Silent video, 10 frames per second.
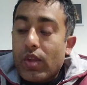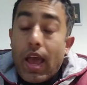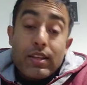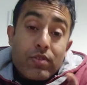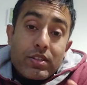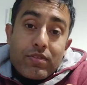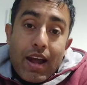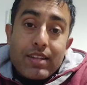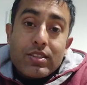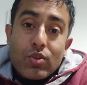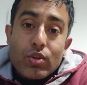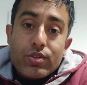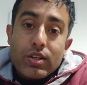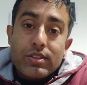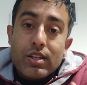As far as virus is
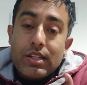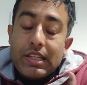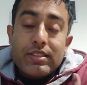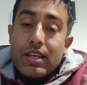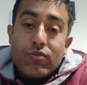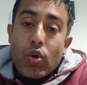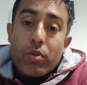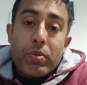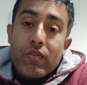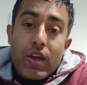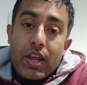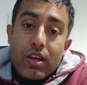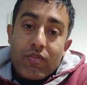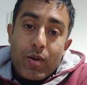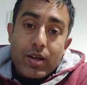also concerned, these guys have not been wearing
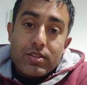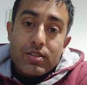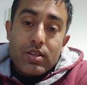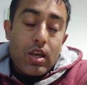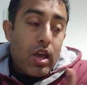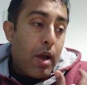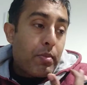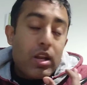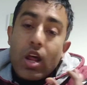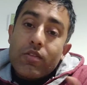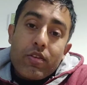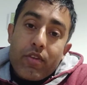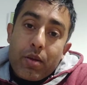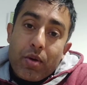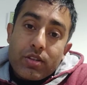any masks. I mean, none of them
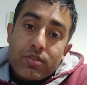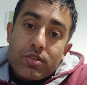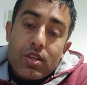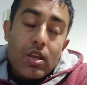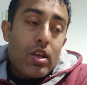wear masks.